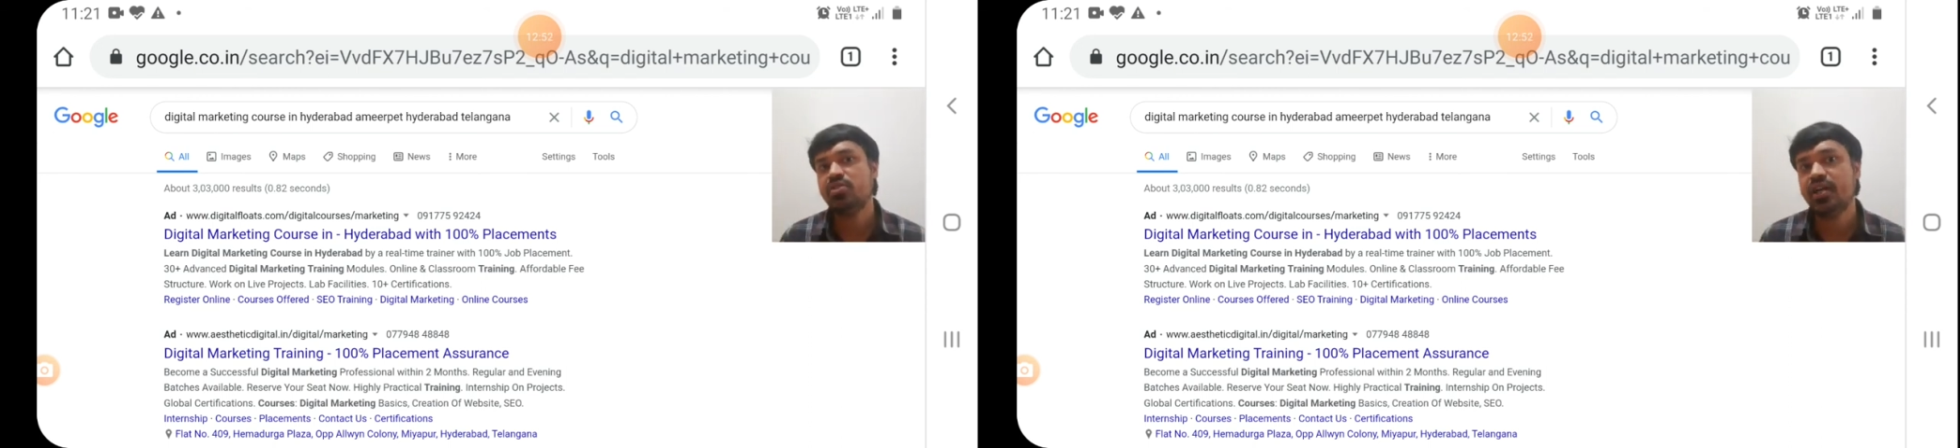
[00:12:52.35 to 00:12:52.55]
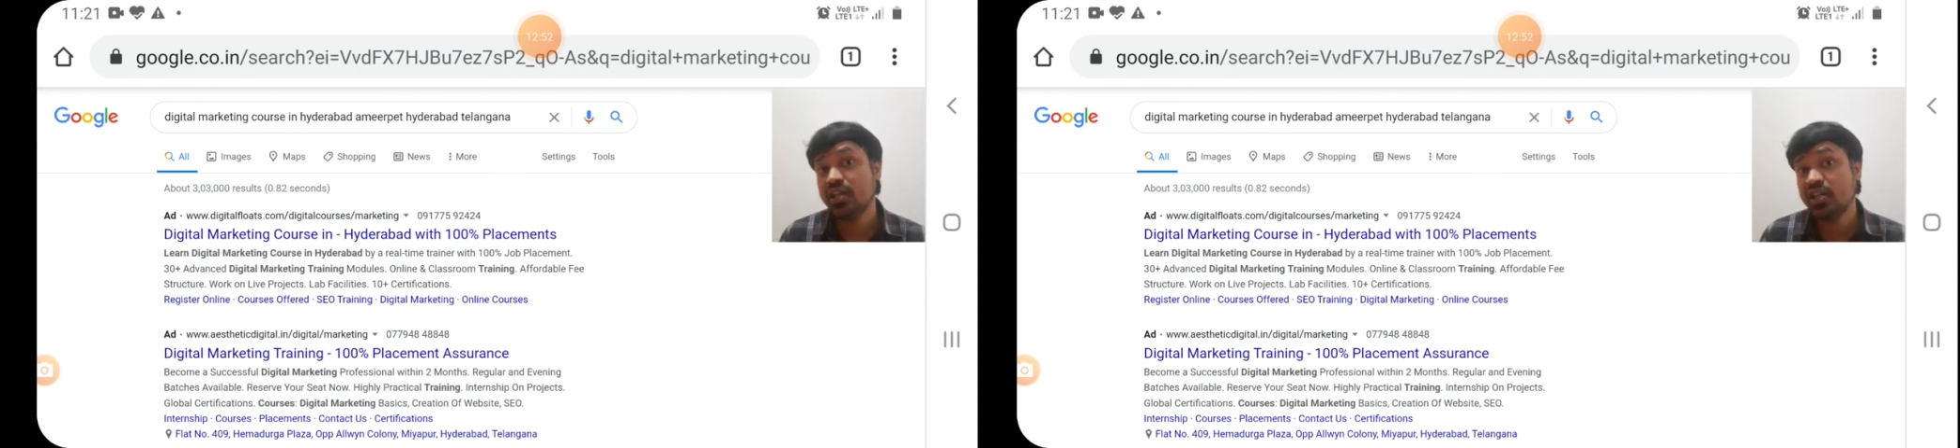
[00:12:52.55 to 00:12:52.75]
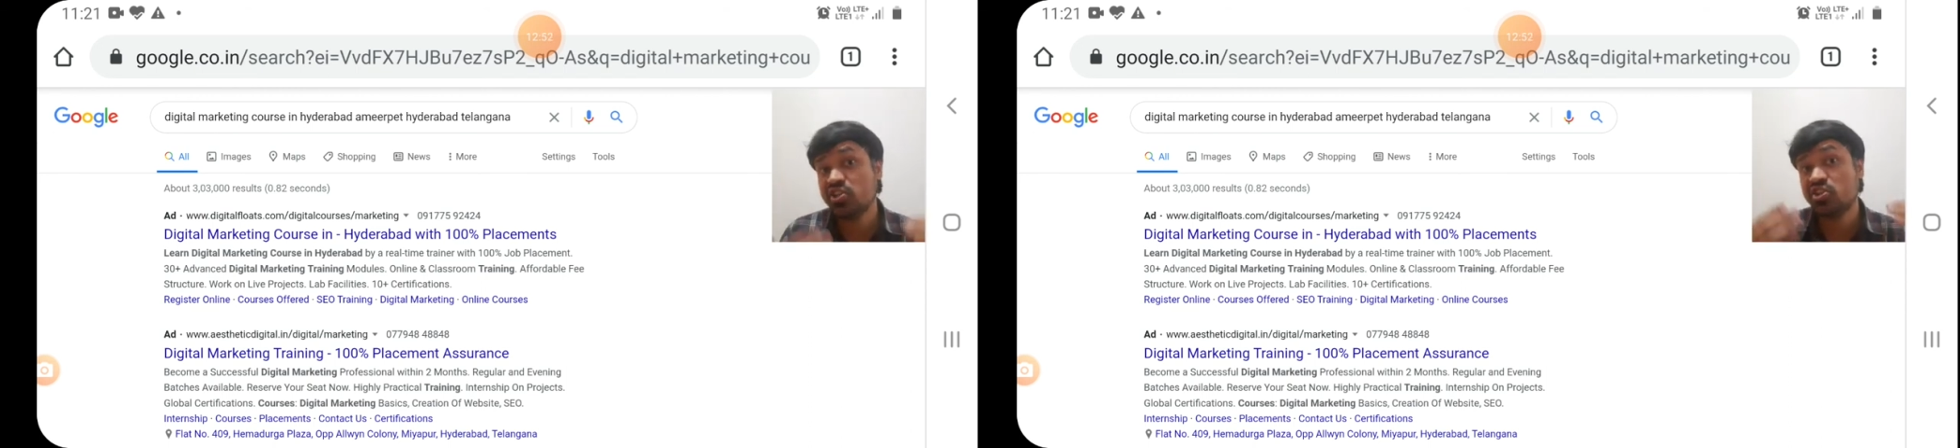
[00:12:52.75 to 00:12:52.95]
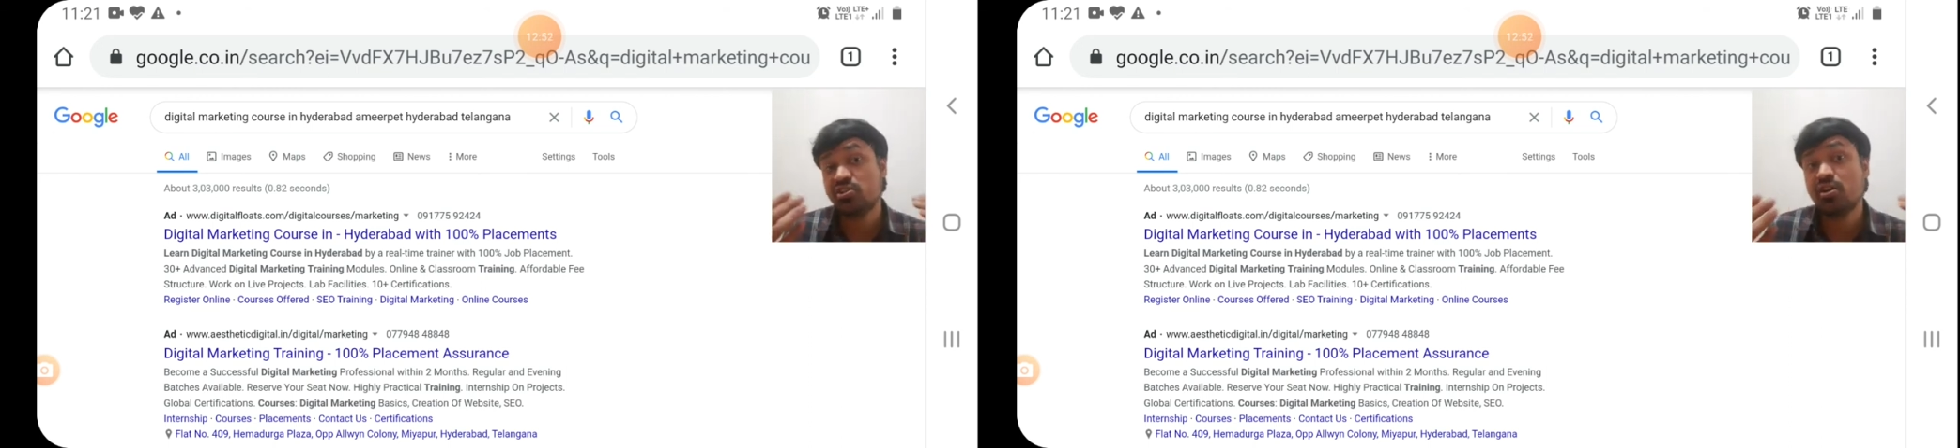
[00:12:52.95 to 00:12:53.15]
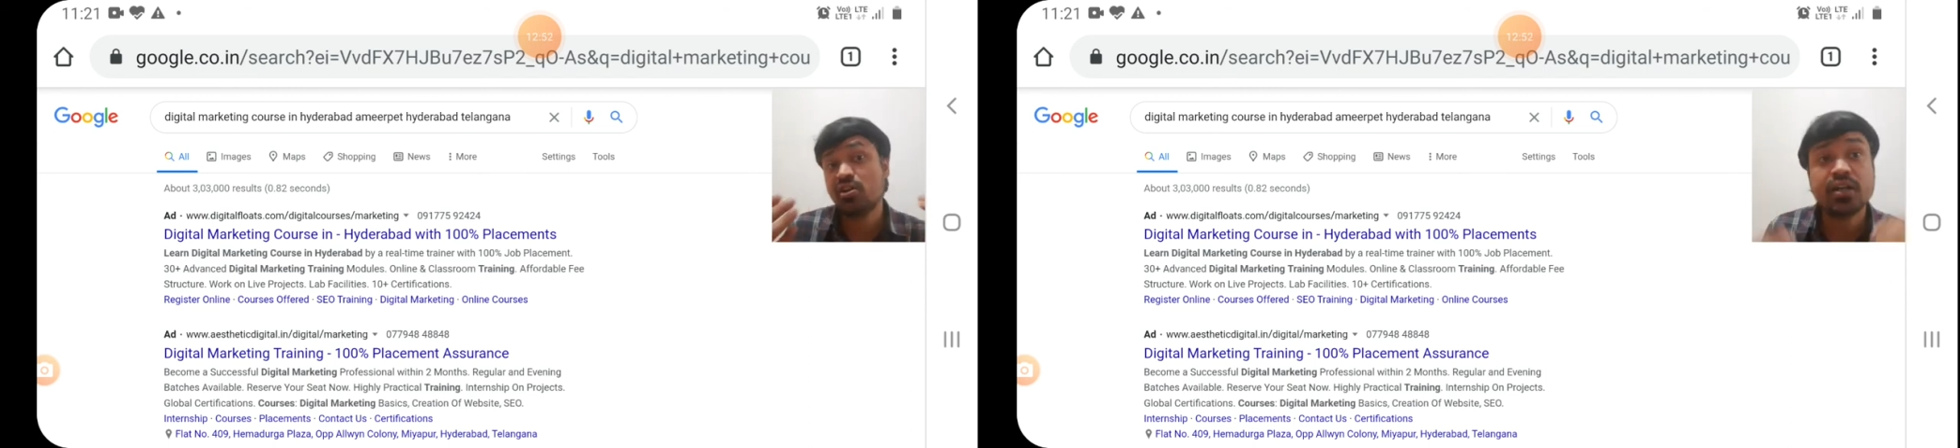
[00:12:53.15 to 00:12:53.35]
In this
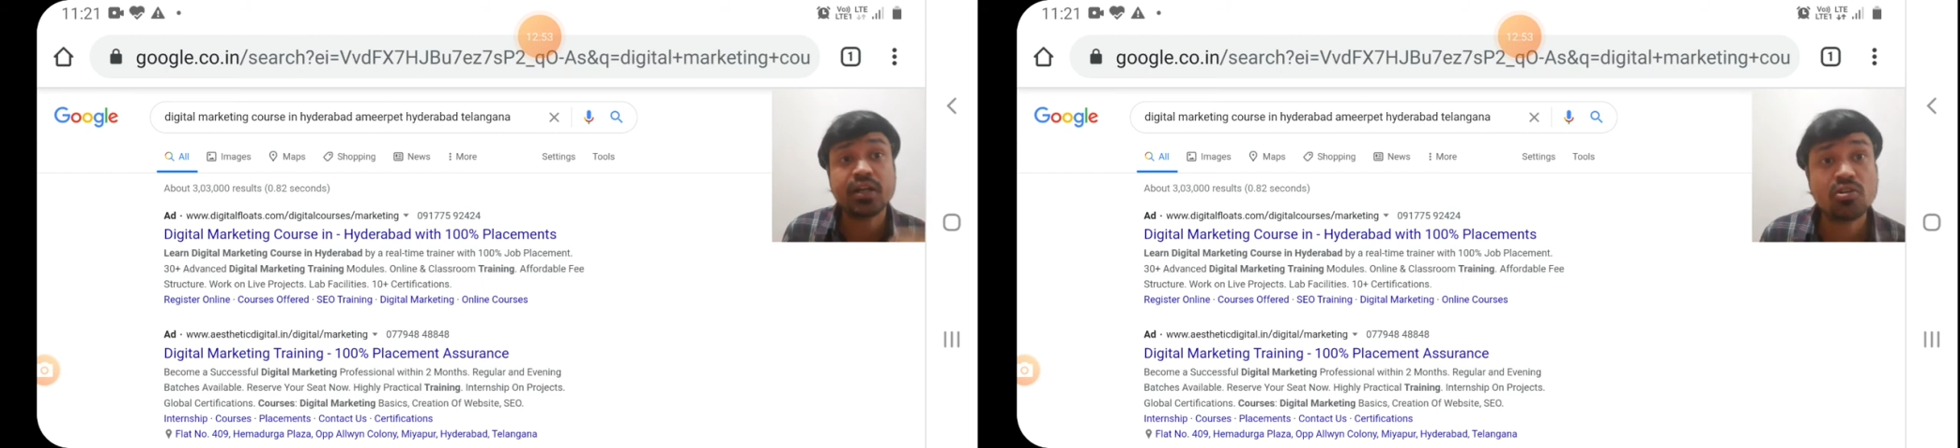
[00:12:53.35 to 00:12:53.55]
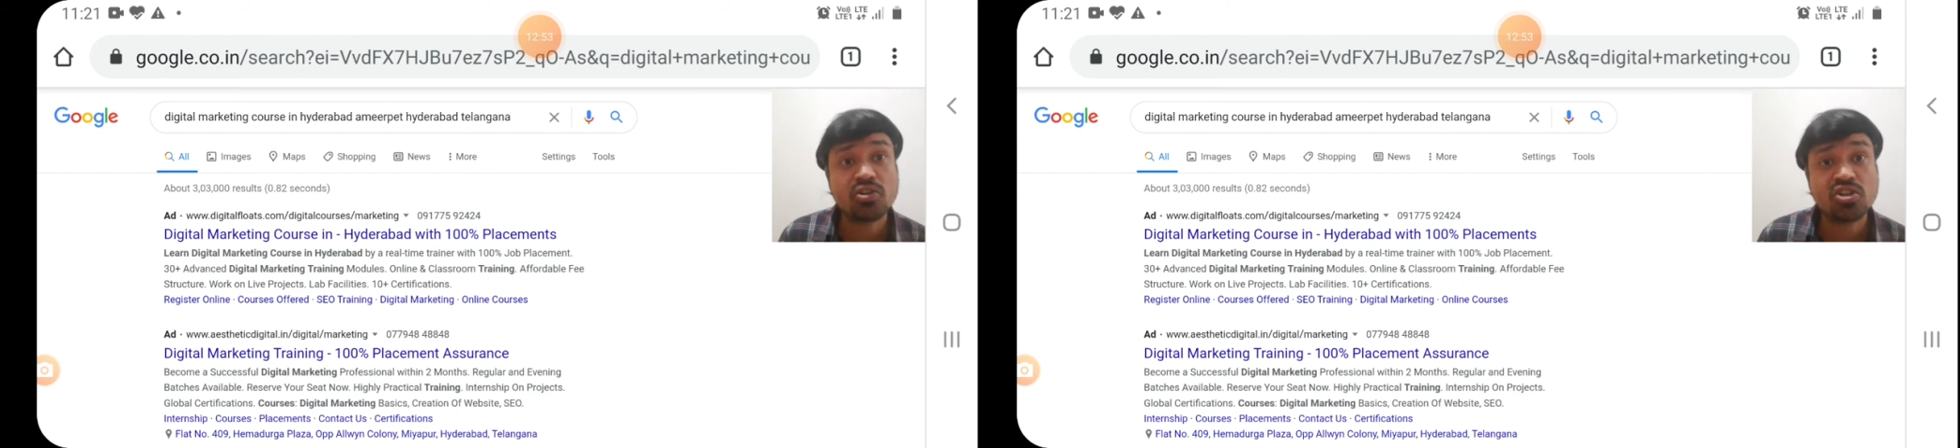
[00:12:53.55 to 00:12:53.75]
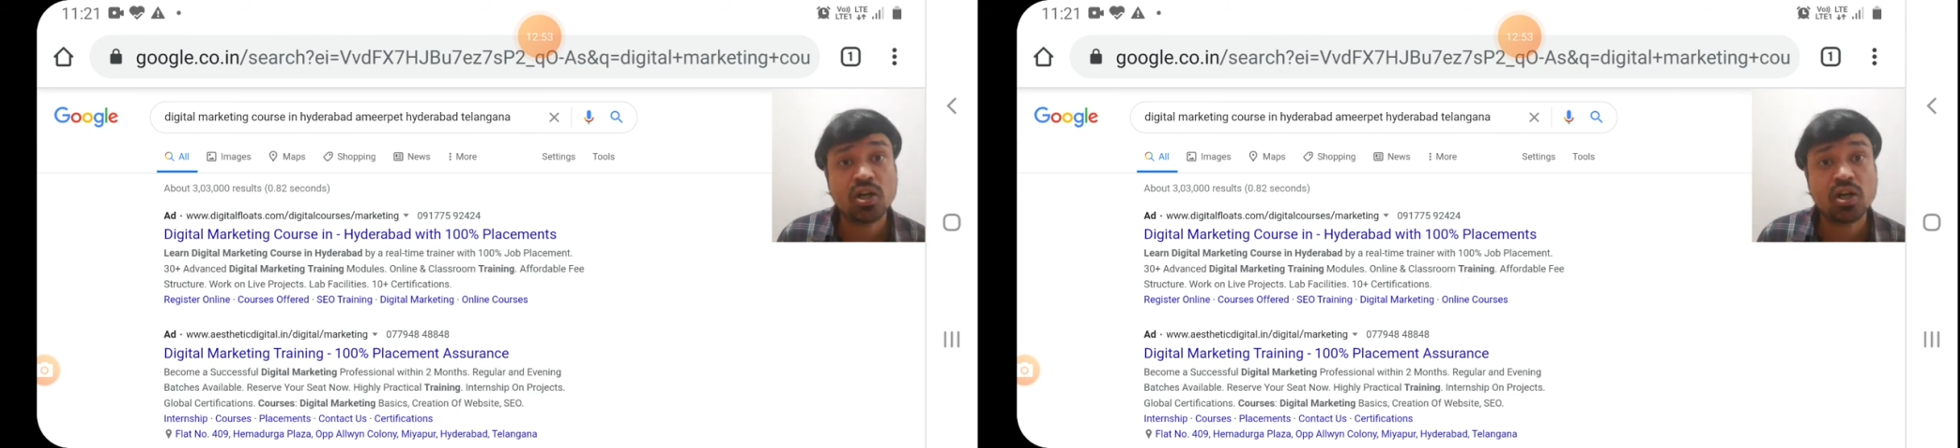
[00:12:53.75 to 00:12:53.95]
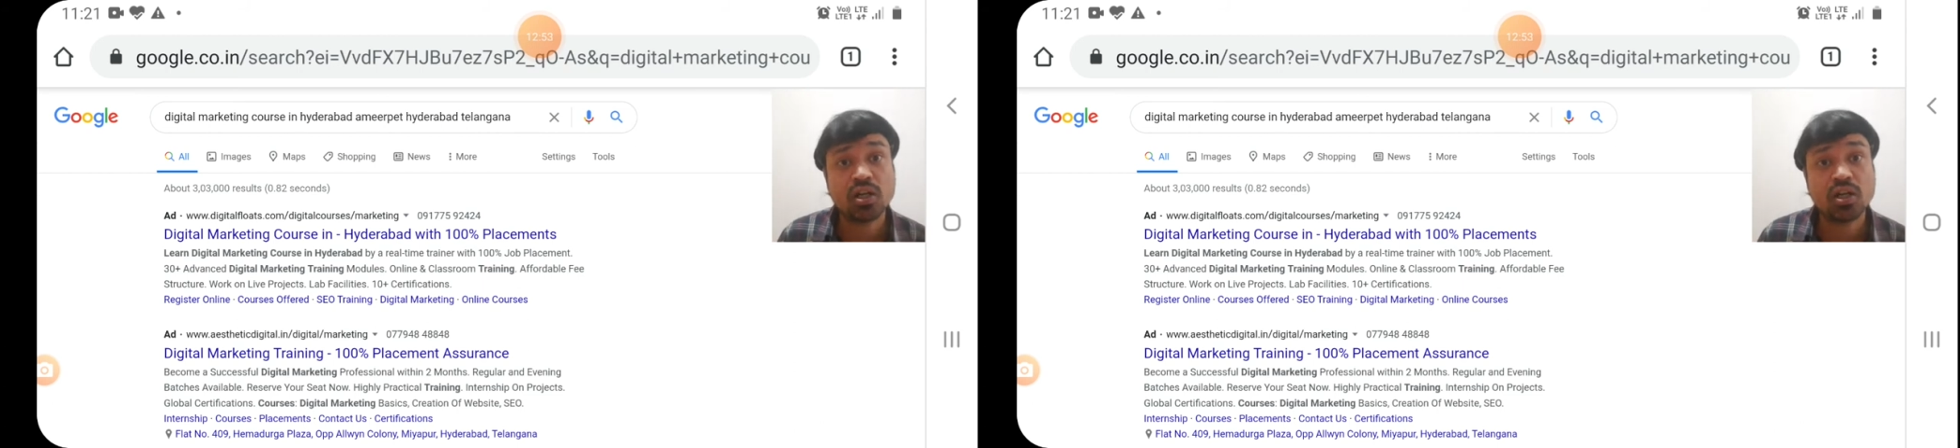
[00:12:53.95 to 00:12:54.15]
digitalmarketingcourse.com,